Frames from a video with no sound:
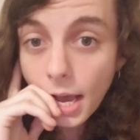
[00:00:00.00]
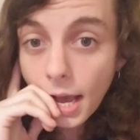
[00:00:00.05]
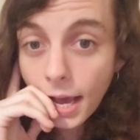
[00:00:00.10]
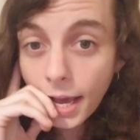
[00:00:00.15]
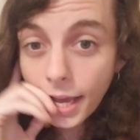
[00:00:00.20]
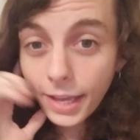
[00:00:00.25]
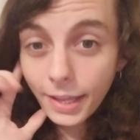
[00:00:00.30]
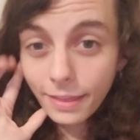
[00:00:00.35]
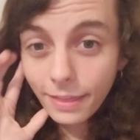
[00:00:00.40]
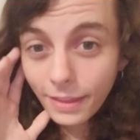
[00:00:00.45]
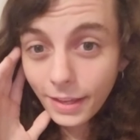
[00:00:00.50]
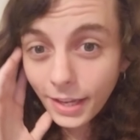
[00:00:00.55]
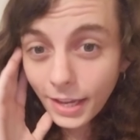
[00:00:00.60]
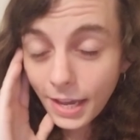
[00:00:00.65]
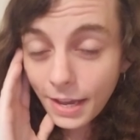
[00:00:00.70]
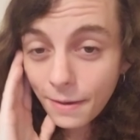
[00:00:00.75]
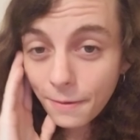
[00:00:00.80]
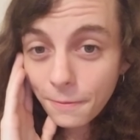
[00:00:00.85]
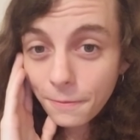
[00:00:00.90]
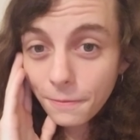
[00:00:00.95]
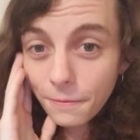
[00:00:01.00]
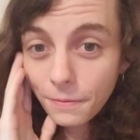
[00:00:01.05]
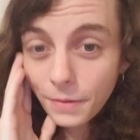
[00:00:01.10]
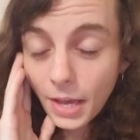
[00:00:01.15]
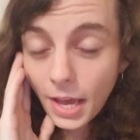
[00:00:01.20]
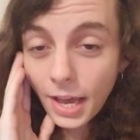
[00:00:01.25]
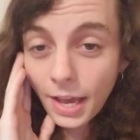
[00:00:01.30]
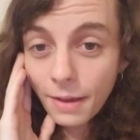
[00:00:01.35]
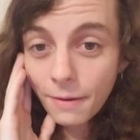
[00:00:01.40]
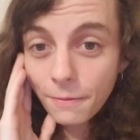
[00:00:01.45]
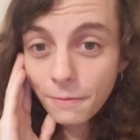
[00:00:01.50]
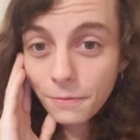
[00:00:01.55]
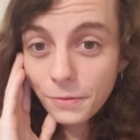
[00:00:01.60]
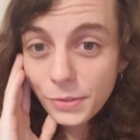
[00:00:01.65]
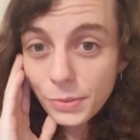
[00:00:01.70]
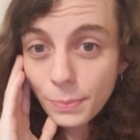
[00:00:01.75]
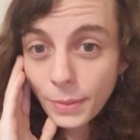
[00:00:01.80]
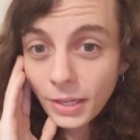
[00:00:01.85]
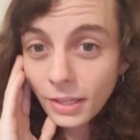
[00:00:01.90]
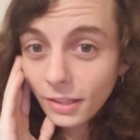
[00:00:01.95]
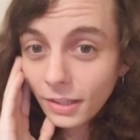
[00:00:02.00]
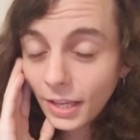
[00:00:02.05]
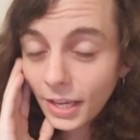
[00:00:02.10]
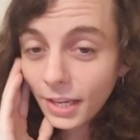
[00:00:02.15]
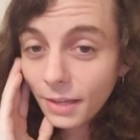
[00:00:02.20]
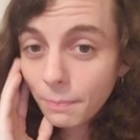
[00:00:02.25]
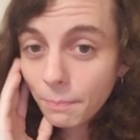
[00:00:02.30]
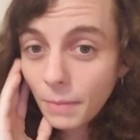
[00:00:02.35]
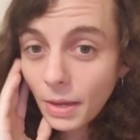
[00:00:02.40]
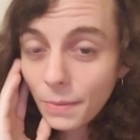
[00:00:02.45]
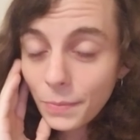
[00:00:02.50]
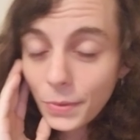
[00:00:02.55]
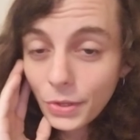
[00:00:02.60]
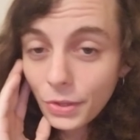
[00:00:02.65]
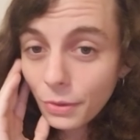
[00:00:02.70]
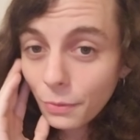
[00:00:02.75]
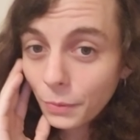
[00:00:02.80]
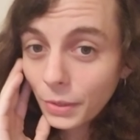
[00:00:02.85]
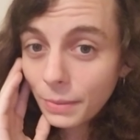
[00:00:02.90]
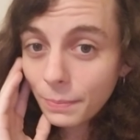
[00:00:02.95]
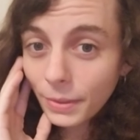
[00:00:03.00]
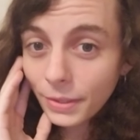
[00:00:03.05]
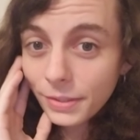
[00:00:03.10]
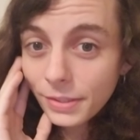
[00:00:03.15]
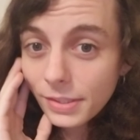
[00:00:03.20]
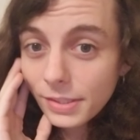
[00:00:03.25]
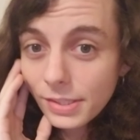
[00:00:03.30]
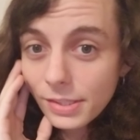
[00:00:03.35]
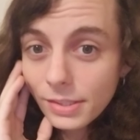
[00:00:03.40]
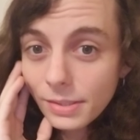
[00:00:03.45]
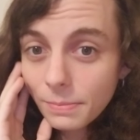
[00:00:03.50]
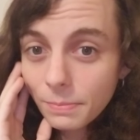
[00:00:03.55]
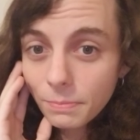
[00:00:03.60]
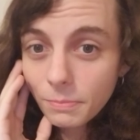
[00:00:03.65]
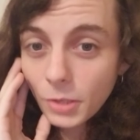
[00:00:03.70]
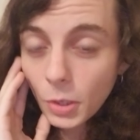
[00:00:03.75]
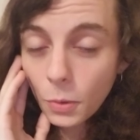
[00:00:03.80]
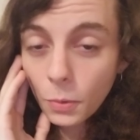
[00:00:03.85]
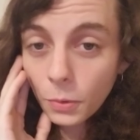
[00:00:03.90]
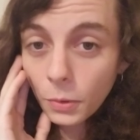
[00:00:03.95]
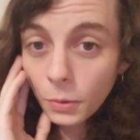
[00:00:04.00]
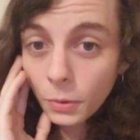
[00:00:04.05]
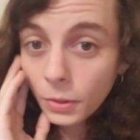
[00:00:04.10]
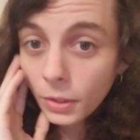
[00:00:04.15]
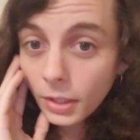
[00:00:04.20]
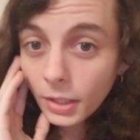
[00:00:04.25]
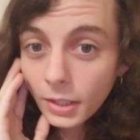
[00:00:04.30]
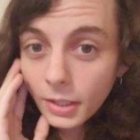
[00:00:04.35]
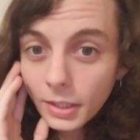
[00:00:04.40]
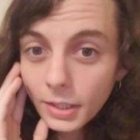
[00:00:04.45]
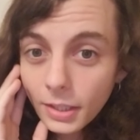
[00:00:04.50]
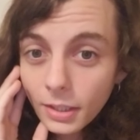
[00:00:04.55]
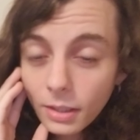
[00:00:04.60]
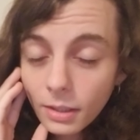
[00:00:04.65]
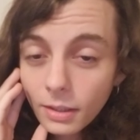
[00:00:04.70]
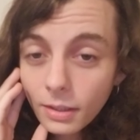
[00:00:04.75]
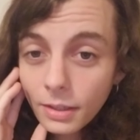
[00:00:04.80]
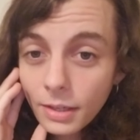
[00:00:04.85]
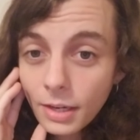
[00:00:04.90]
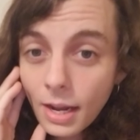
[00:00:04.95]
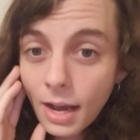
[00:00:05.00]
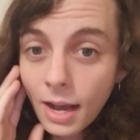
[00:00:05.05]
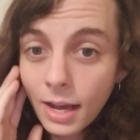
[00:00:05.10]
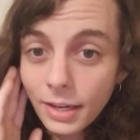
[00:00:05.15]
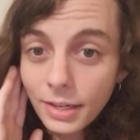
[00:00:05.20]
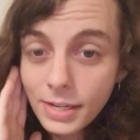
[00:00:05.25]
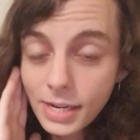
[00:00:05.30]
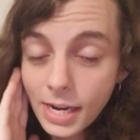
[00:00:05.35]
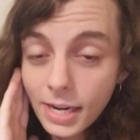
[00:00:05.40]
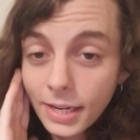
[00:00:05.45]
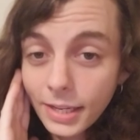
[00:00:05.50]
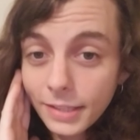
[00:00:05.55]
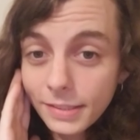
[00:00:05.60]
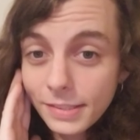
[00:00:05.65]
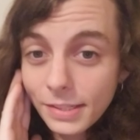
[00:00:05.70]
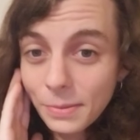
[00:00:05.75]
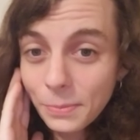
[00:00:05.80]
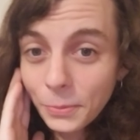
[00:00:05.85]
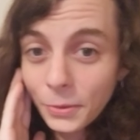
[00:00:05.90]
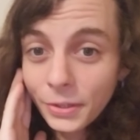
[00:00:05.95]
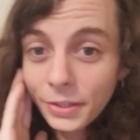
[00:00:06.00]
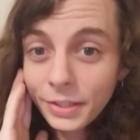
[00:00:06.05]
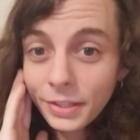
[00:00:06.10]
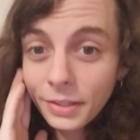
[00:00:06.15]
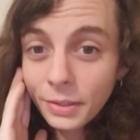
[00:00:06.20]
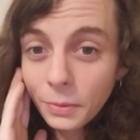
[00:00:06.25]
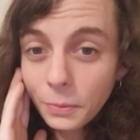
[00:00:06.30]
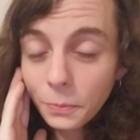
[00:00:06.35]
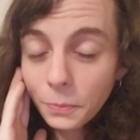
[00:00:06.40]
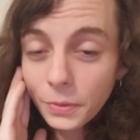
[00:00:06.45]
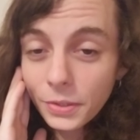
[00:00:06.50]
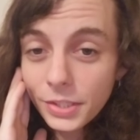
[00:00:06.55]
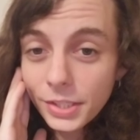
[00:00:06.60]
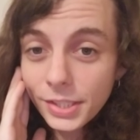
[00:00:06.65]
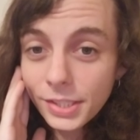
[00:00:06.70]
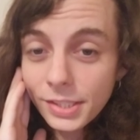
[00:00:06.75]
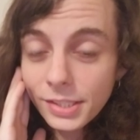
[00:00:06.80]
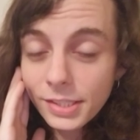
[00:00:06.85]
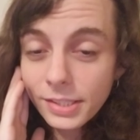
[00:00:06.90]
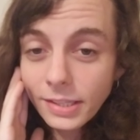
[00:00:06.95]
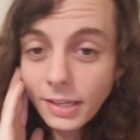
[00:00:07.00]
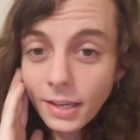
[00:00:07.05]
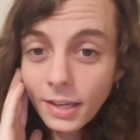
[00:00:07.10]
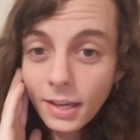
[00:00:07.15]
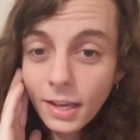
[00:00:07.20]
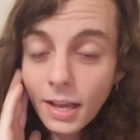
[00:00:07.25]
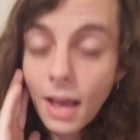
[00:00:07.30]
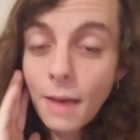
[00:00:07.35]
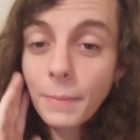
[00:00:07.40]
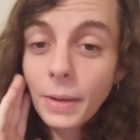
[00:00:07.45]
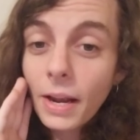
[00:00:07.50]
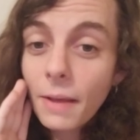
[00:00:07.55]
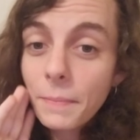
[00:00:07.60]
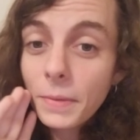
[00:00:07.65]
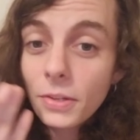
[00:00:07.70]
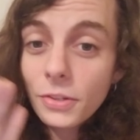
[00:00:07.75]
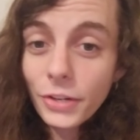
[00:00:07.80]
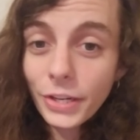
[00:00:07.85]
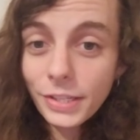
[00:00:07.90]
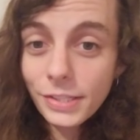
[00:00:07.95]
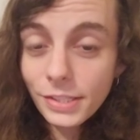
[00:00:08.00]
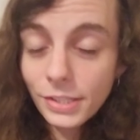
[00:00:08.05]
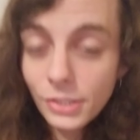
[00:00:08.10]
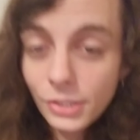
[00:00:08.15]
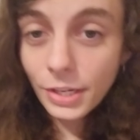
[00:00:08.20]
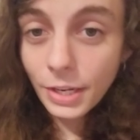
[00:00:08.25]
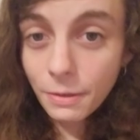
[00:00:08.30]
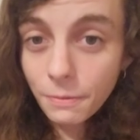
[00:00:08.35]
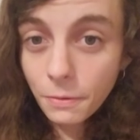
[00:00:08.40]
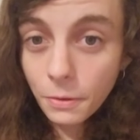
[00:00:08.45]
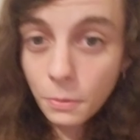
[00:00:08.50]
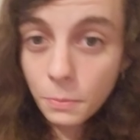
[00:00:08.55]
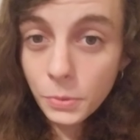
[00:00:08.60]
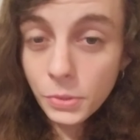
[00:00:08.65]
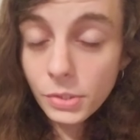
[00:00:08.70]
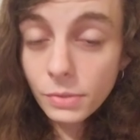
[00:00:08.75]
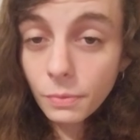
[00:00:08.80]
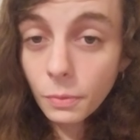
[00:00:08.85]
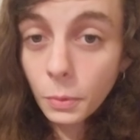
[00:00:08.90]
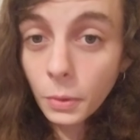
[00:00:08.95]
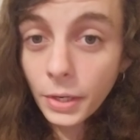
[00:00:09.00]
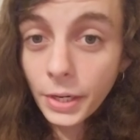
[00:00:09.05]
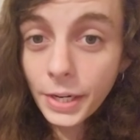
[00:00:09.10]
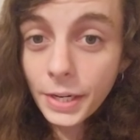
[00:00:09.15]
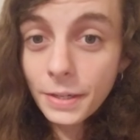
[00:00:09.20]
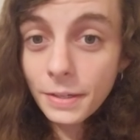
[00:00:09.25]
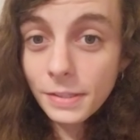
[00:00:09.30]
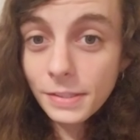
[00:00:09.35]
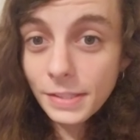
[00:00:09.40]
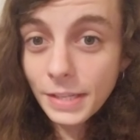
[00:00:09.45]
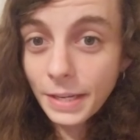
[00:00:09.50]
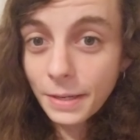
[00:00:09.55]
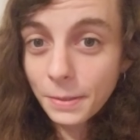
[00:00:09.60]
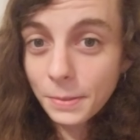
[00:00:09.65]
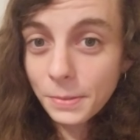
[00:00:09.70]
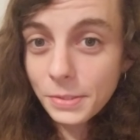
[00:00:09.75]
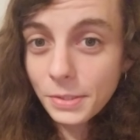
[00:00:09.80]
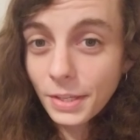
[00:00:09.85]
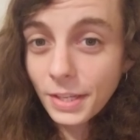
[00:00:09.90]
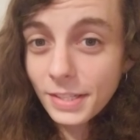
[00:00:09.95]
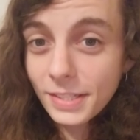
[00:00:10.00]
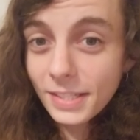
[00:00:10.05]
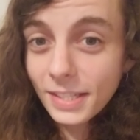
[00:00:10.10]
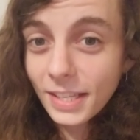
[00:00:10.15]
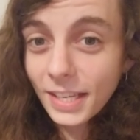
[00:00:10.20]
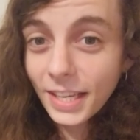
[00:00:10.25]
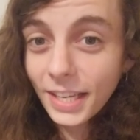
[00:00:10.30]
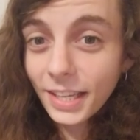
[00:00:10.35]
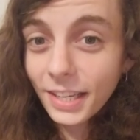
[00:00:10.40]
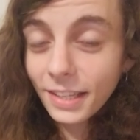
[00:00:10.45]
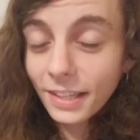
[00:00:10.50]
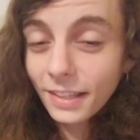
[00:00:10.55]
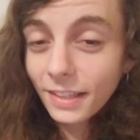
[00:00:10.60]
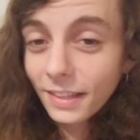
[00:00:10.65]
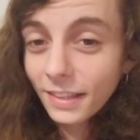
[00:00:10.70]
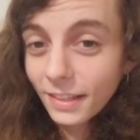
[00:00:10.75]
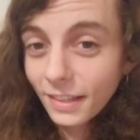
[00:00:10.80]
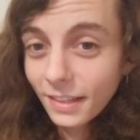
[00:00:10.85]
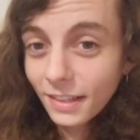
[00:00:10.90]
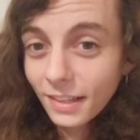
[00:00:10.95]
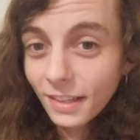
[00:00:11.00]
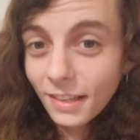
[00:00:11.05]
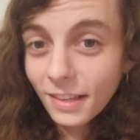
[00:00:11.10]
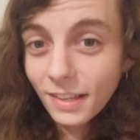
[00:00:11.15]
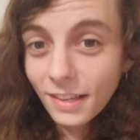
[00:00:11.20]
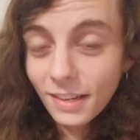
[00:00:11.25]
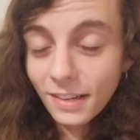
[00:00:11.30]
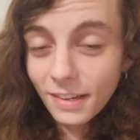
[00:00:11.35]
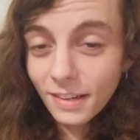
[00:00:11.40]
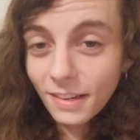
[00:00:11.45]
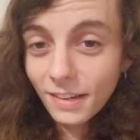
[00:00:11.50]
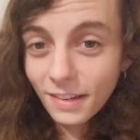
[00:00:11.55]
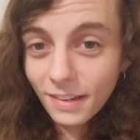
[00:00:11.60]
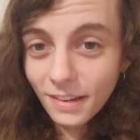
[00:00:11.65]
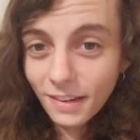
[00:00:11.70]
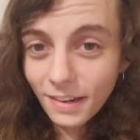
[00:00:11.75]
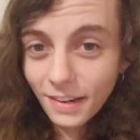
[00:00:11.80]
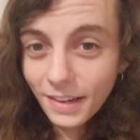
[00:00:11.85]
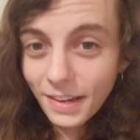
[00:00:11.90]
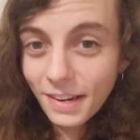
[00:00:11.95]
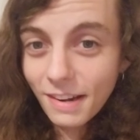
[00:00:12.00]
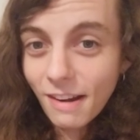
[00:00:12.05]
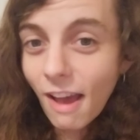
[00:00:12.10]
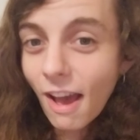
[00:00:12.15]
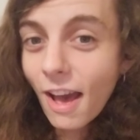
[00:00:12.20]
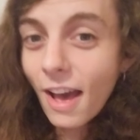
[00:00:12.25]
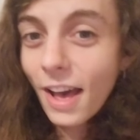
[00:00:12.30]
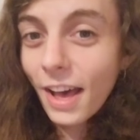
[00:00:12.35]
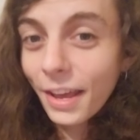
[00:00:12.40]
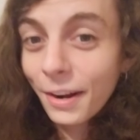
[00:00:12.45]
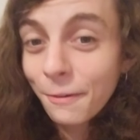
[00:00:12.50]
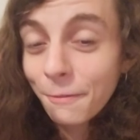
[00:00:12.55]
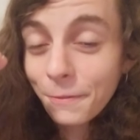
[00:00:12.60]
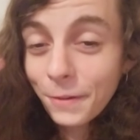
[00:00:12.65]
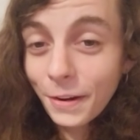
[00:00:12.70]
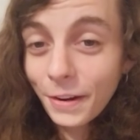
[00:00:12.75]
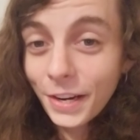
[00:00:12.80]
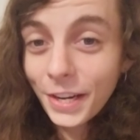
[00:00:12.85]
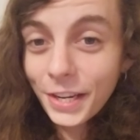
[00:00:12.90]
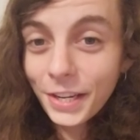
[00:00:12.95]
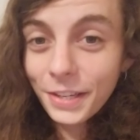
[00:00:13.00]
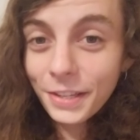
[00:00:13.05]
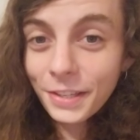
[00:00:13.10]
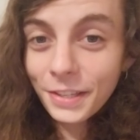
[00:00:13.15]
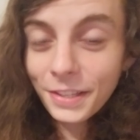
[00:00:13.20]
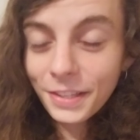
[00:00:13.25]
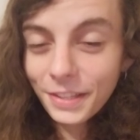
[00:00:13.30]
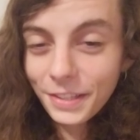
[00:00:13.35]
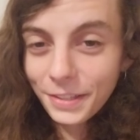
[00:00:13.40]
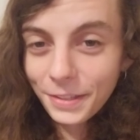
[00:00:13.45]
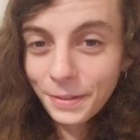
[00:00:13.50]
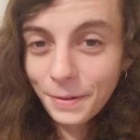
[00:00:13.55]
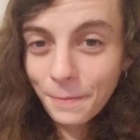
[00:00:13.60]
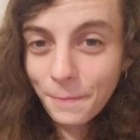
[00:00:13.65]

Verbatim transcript: I think I've I've spent like maybe 3 months total not dating someone which is I mean I've been transitioning for almost 4 years now so that's like not a very good